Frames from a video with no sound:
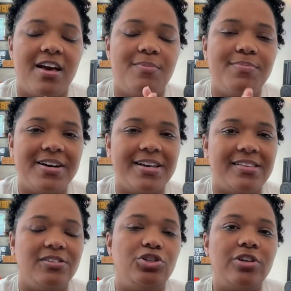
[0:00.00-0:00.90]

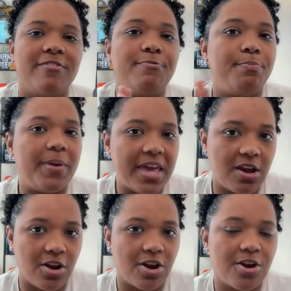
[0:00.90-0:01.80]
But Geoff
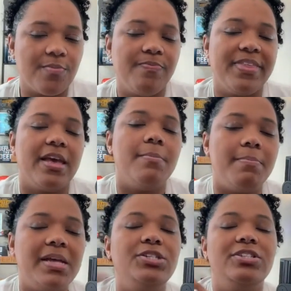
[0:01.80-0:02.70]
Baker
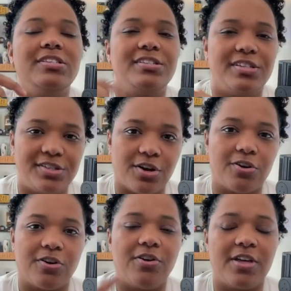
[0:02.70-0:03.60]
mentions in his
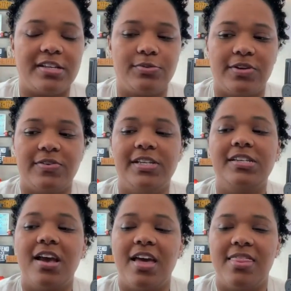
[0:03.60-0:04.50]
article, that's what it was,
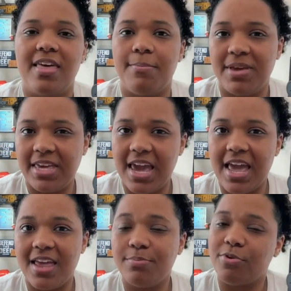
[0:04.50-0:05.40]
that
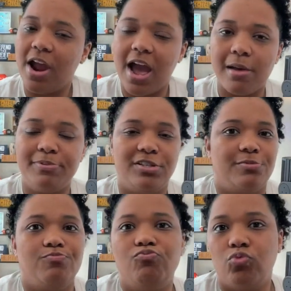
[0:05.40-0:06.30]
McCann perhaps
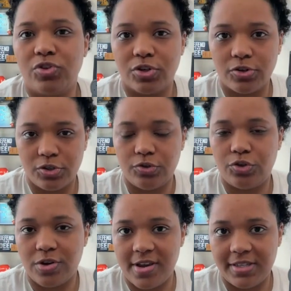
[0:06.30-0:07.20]
was also
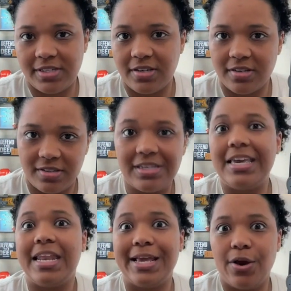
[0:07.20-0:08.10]
trying to
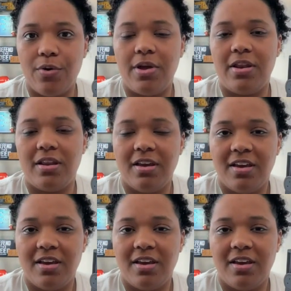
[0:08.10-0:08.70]
get it going